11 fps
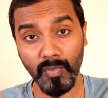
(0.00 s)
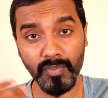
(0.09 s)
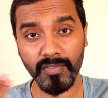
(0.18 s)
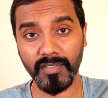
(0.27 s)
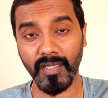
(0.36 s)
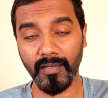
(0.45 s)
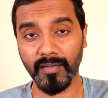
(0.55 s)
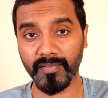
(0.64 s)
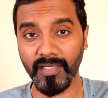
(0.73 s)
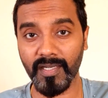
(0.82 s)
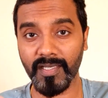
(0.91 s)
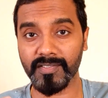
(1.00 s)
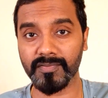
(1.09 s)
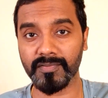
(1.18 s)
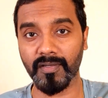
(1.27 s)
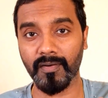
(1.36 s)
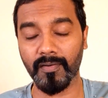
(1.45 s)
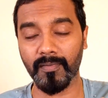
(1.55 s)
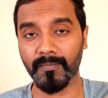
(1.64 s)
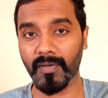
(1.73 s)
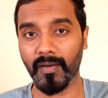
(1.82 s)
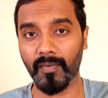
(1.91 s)
not uh, realize
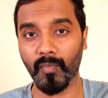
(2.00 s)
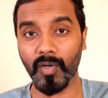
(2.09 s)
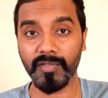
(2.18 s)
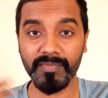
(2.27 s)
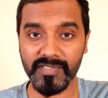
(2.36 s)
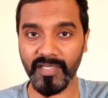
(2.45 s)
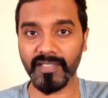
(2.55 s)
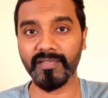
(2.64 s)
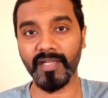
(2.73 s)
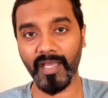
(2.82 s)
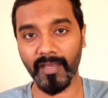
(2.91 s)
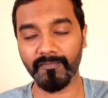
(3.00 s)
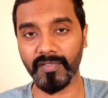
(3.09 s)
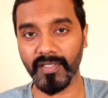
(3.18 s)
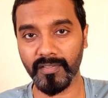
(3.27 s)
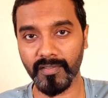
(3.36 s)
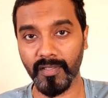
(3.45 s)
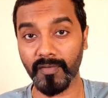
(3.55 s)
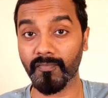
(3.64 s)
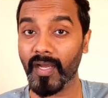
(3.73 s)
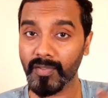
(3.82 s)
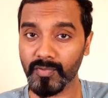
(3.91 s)
um, what mistake that I have done
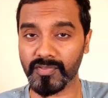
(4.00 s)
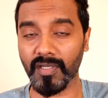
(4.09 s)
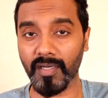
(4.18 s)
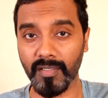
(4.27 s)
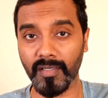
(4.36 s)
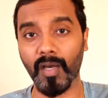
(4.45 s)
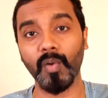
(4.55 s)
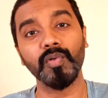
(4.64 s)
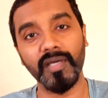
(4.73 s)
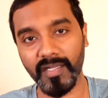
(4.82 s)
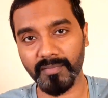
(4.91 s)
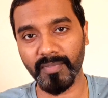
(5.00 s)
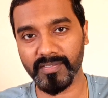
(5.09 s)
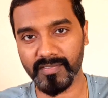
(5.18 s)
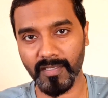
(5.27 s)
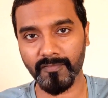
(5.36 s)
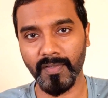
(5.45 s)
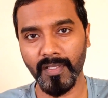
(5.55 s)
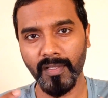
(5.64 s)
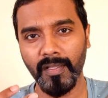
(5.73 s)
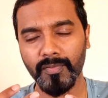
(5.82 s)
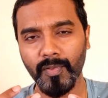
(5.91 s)
and where to start and how to correct myself.
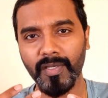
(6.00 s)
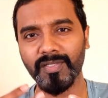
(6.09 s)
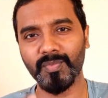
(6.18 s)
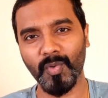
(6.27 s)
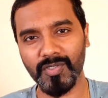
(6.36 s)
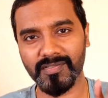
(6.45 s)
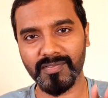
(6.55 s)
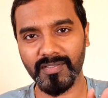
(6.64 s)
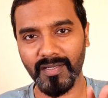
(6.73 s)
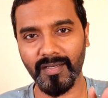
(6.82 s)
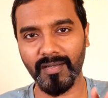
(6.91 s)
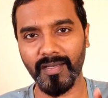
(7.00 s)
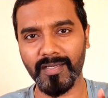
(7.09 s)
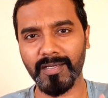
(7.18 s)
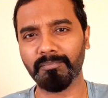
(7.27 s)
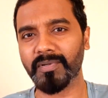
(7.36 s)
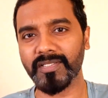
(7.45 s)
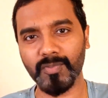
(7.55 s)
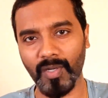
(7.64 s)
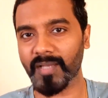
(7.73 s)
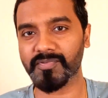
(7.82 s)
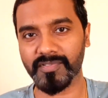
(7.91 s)
So it was uh, a complete
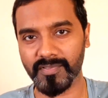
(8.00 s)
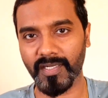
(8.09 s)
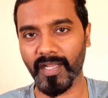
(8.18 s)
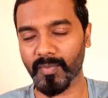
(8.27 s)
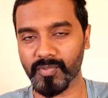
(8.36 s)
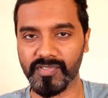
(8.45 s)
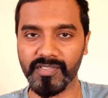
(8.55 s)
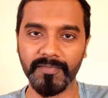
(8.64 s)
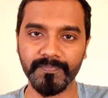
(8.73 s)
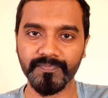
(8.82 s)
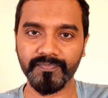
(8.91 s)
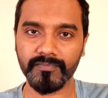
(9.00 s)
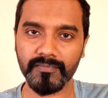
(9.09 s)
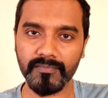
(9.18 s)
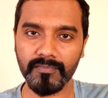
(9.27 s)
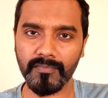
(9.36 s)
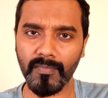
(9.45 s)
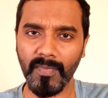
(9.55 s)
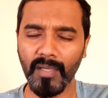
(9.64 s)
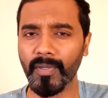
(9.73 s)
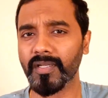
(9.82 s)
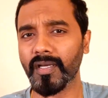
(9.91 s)
collapse that I would say.
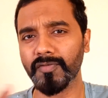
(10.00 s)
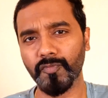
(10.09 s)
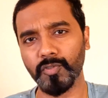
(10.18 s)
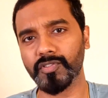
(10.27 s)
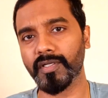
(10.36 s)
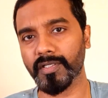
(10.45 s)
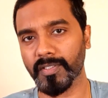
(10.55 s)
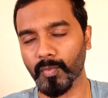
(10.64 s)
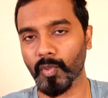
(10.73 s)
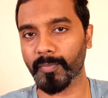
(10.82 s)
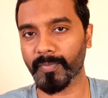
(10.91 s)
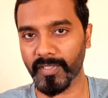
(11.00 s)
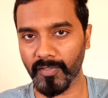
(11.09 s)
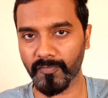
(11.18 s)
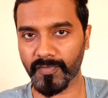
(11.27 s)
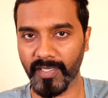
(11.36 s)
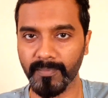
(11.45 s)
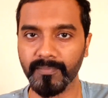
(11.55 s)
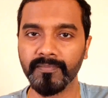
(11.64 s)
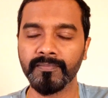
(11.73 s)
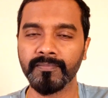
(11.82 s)
But unfortunately, over a period of time,